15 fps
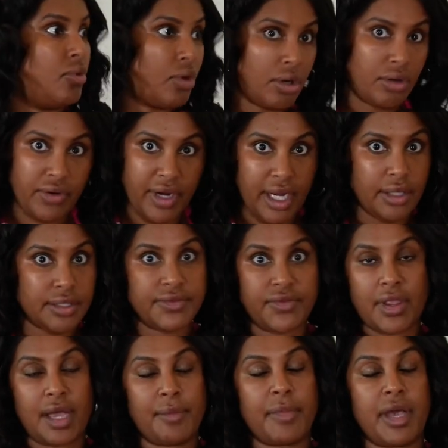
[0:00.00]
or creators
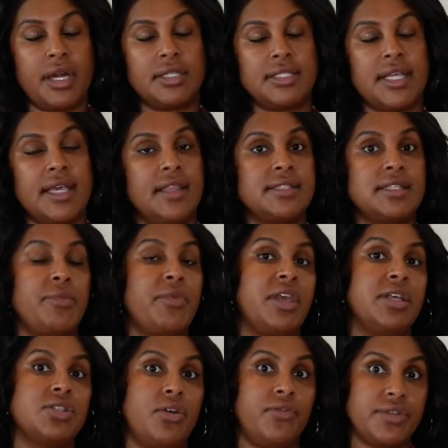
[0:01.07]
for that matter say that
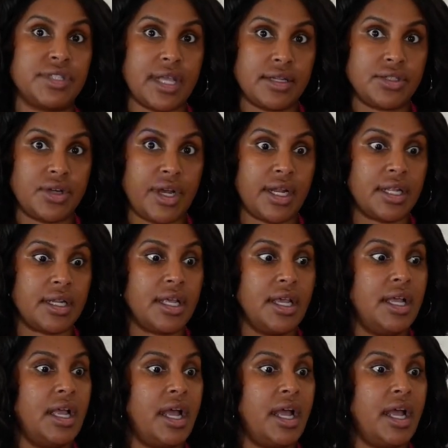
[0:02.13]
something is oversaturated.